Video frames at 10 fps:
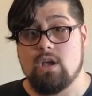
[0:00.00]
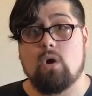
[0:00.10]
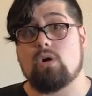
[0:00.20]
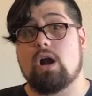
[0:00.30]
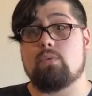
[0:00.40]

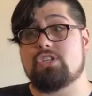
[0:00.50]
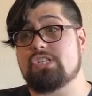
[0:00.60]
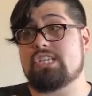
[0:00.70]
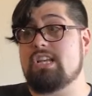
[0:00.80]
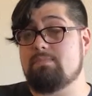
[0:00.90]
Or are we
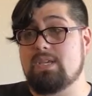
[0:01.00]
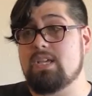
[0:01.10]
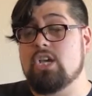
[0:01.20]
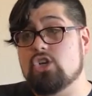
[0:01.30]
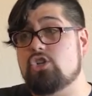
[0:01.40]
just going to
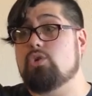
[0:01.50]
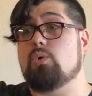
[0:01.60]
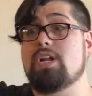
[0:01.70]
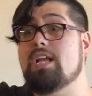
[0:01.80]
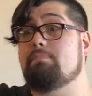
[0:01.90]
be
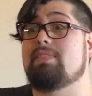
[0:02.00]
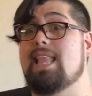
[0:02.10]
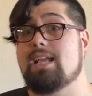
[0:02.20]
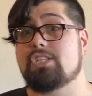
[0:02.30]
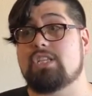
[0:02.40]
shortening up
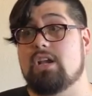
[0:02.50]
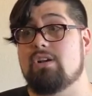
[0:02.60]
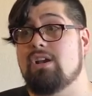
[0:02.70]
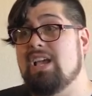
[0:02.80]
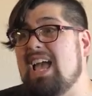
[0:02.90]
next year?